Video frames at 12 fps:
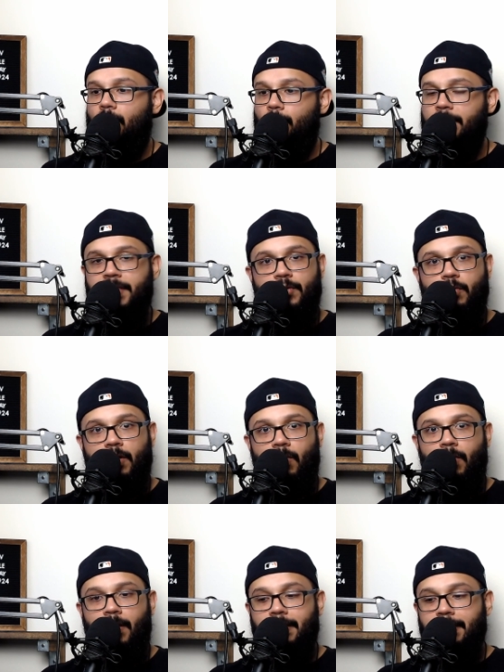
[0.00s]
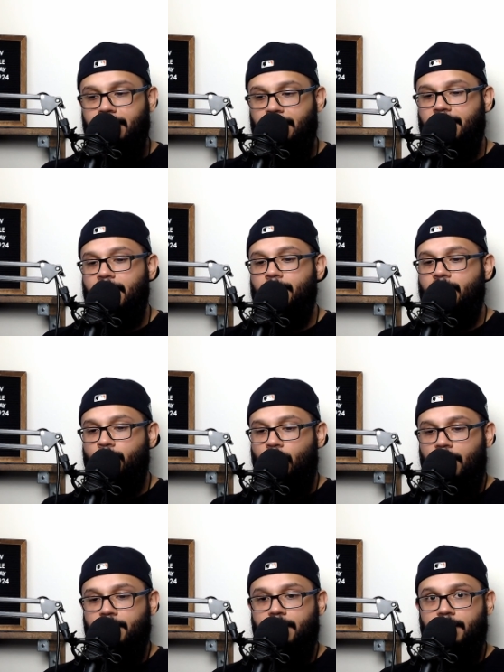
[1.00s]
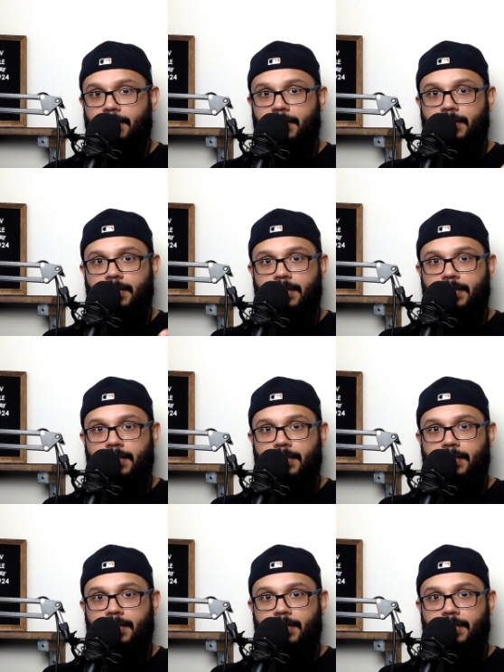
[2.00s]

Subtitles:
Business 101, systems and processes.